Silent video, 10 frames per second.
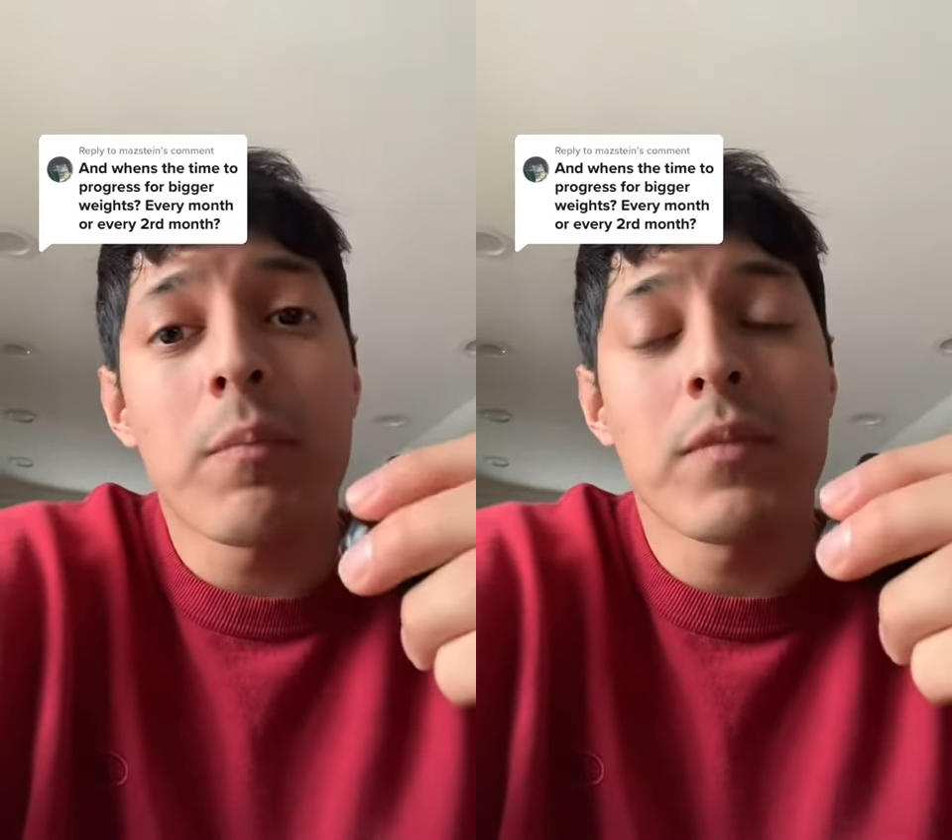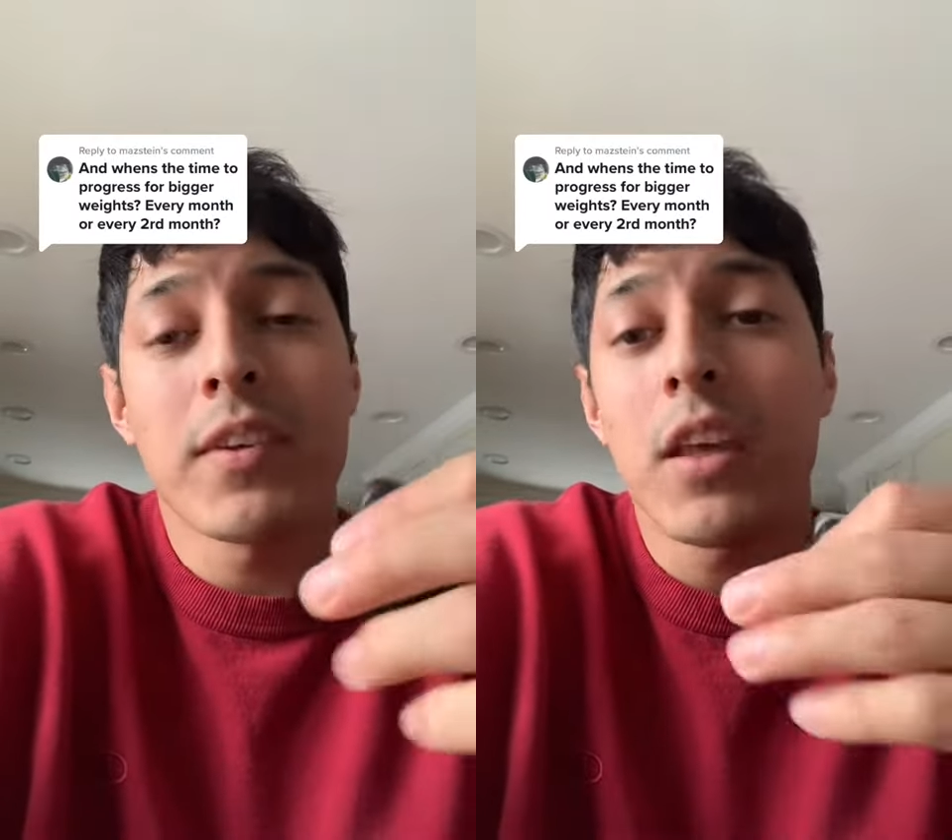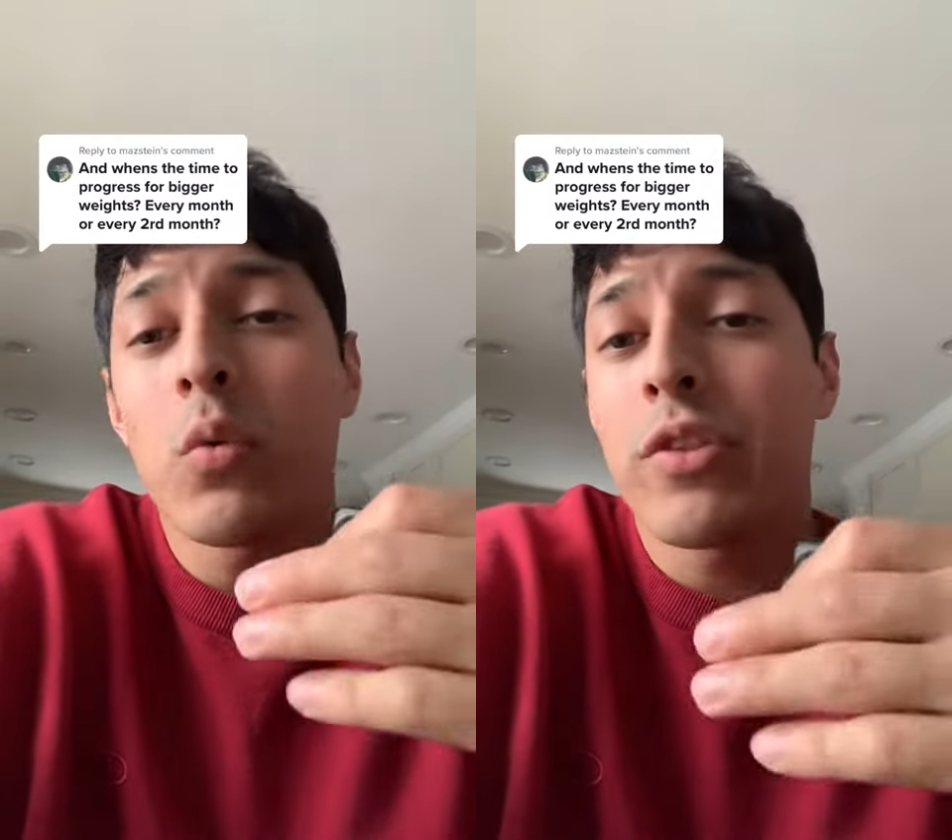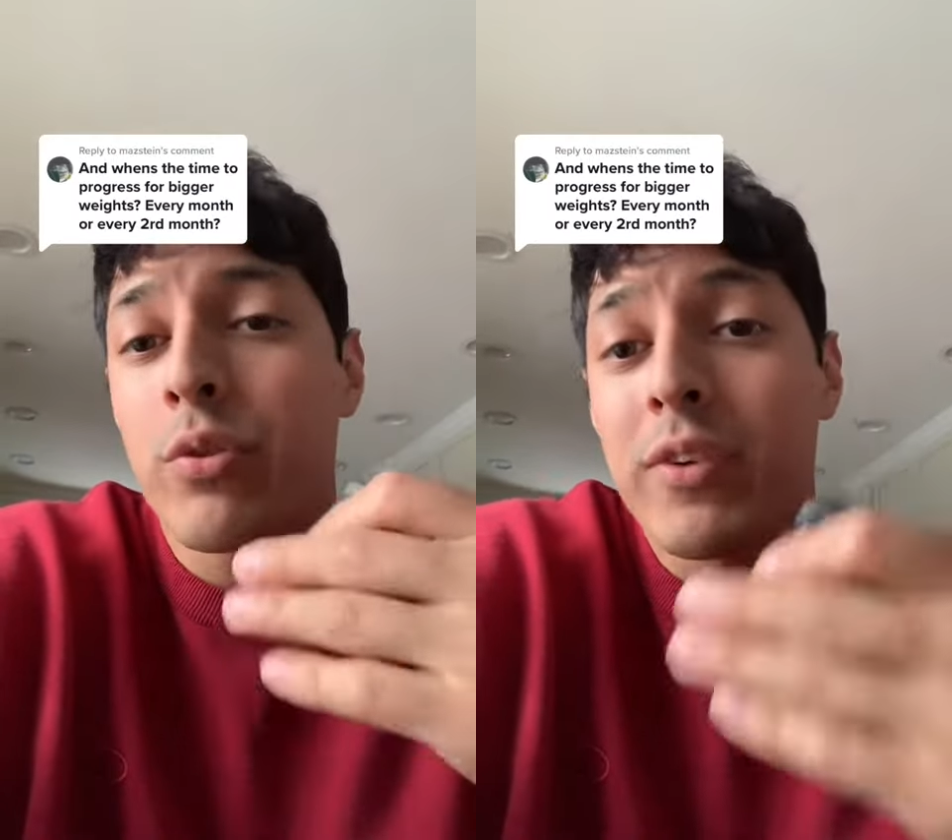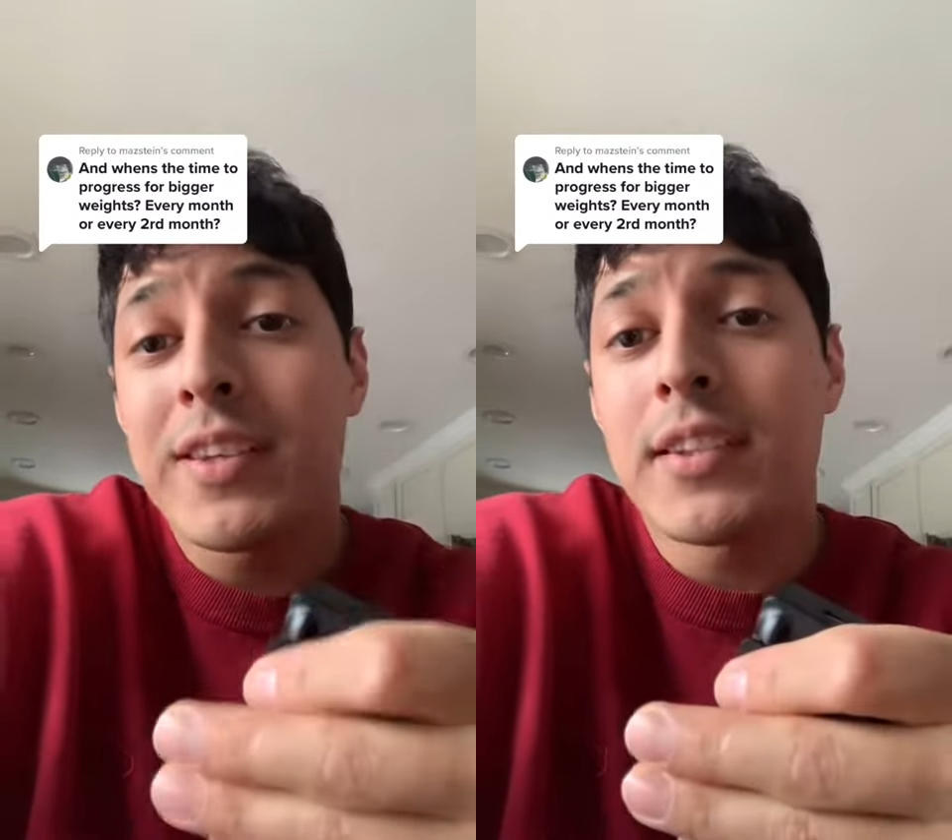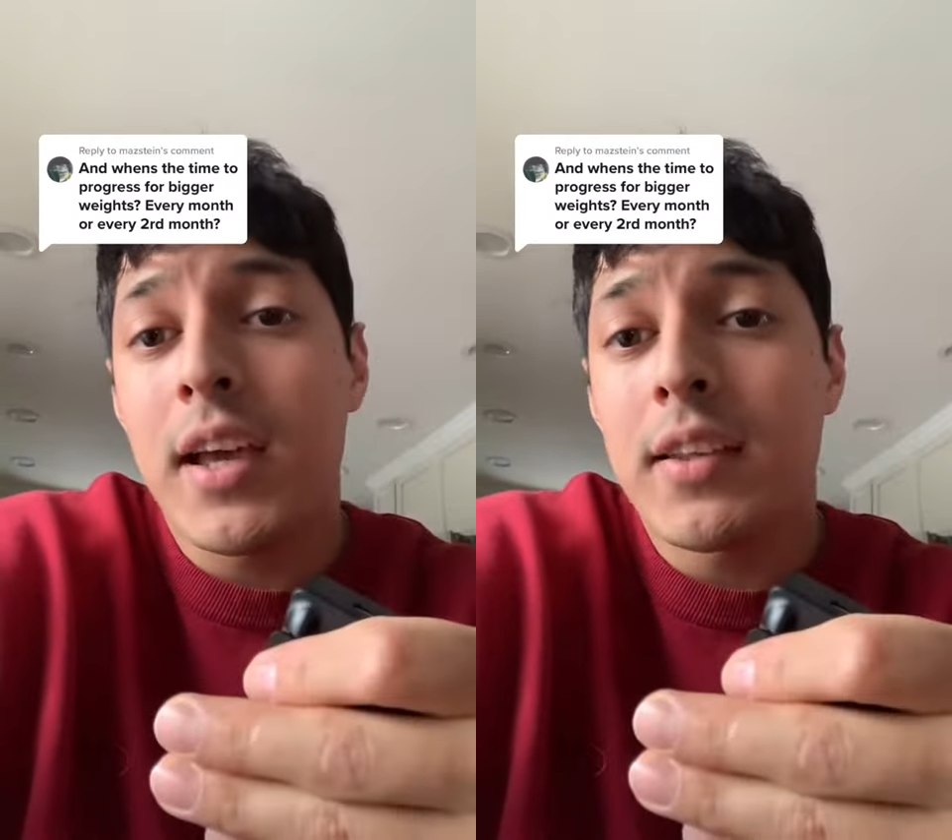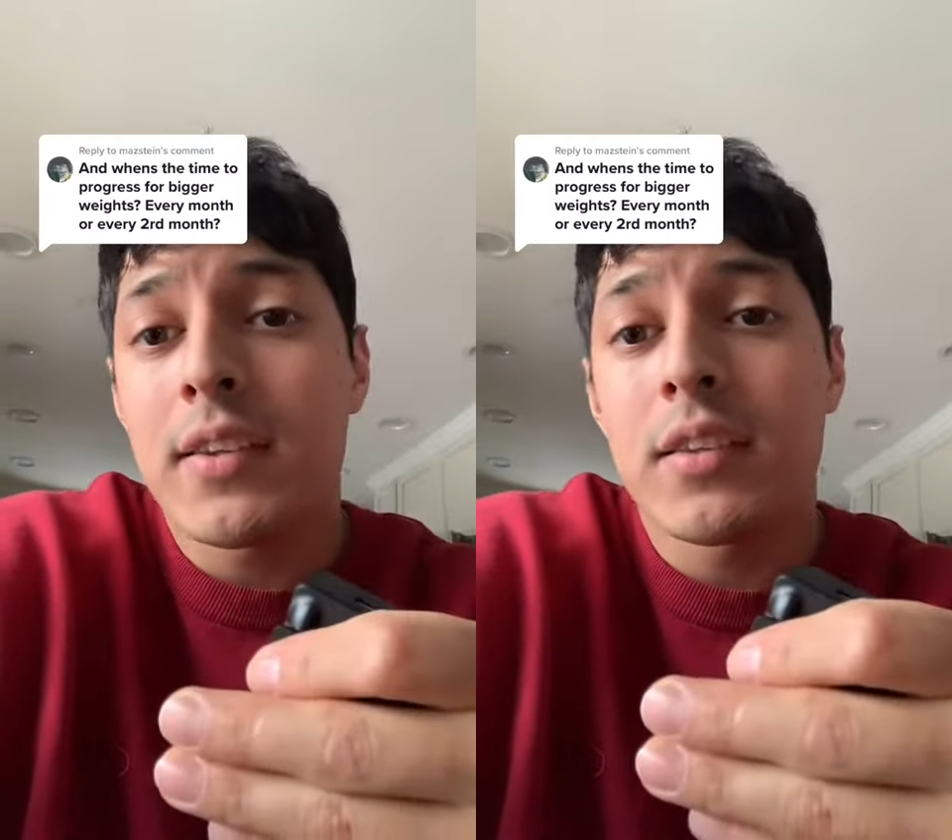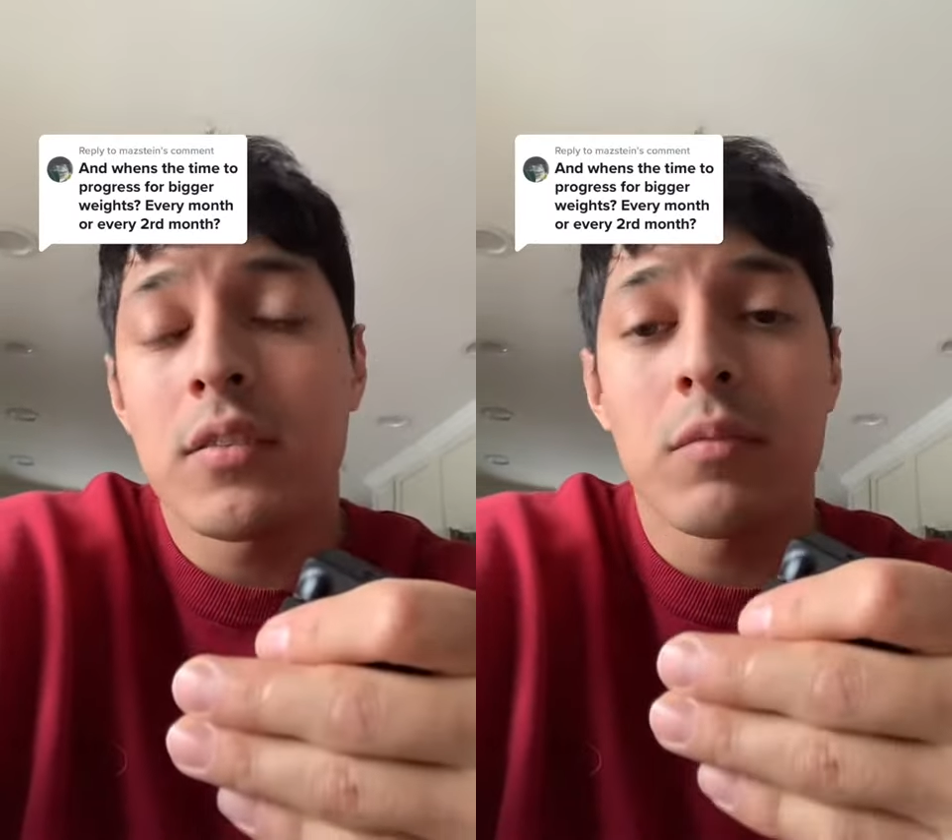stick with 3 sets